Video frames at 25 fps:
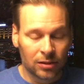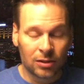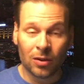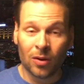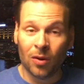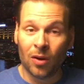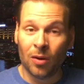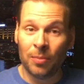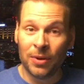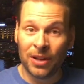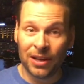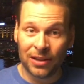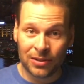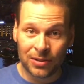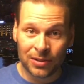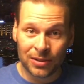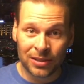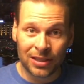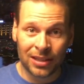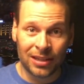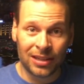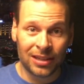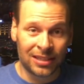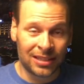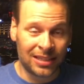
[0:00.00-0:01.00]
So I'll be
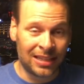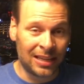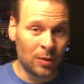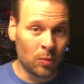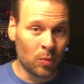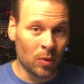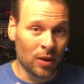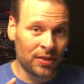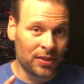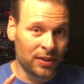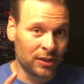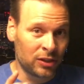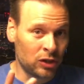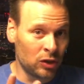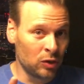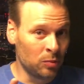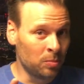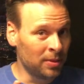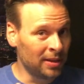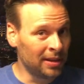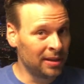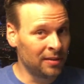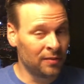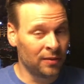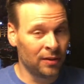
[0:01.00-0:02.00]
interested to see what the two
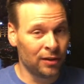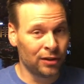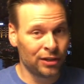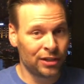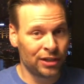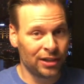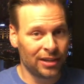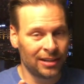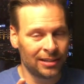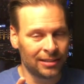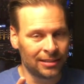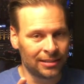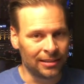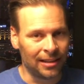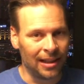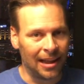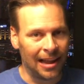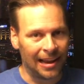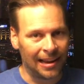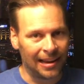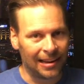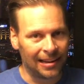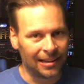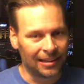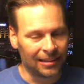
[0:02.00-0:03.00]
player version is
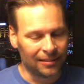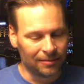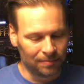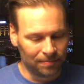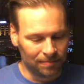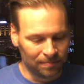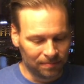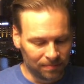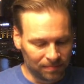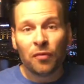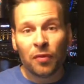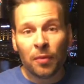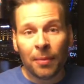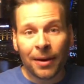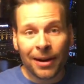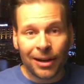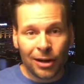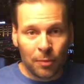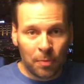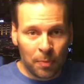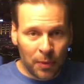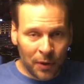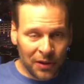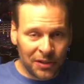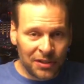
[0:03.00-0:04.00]
like. For my
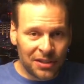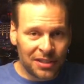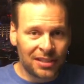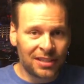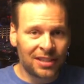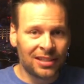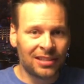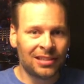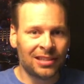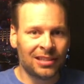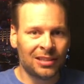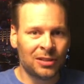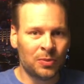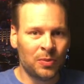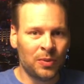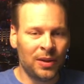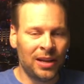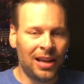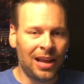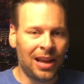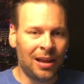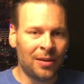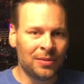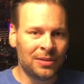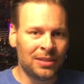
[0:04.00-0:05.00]
new purchases this
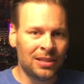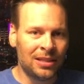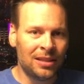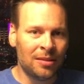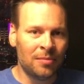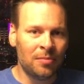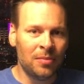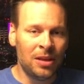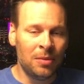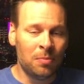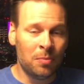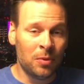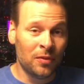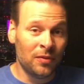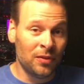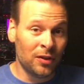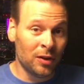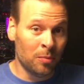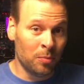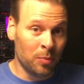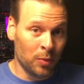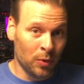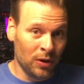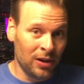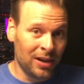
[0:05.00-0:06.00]
week, I was at the
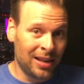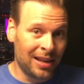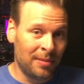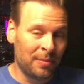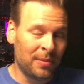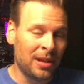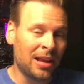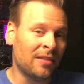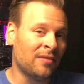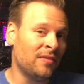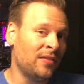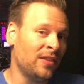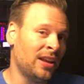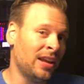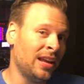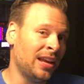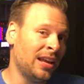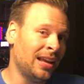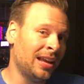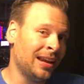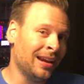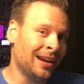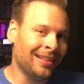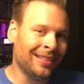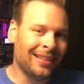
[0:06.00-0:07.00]
Meepleville Board Game Cafe,
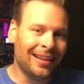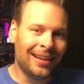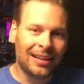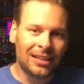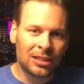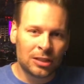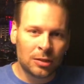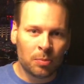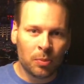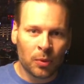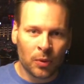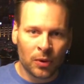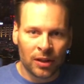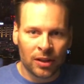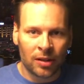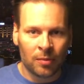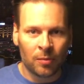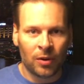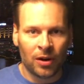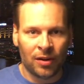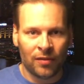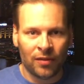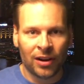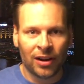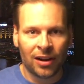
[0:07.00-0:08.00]
and I like supporting them
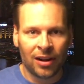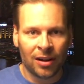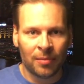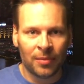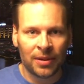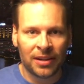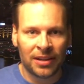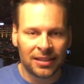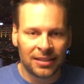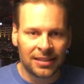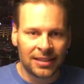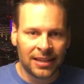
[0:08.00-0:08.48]
whenever I come into